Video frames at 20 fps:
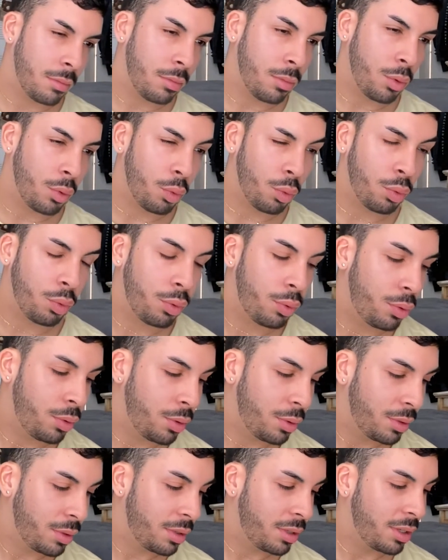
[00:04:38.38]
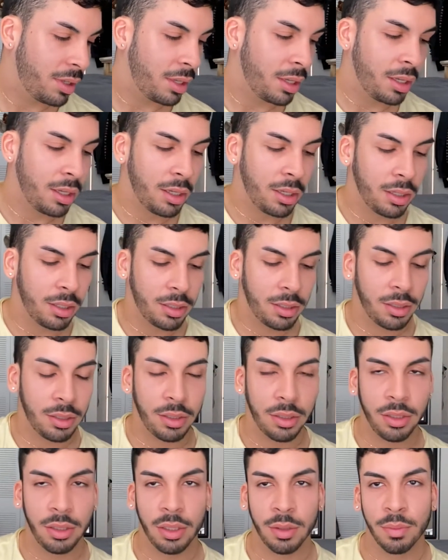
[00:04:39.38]
Oof.
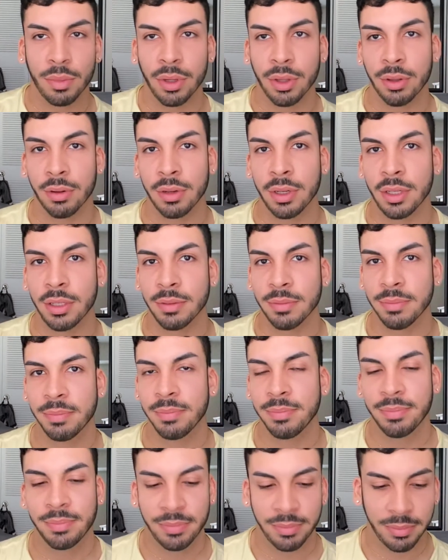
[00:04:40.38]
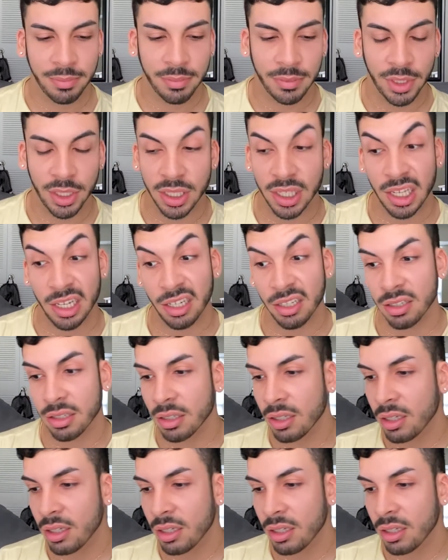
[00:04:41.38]
Don't breathe her in. Just saying.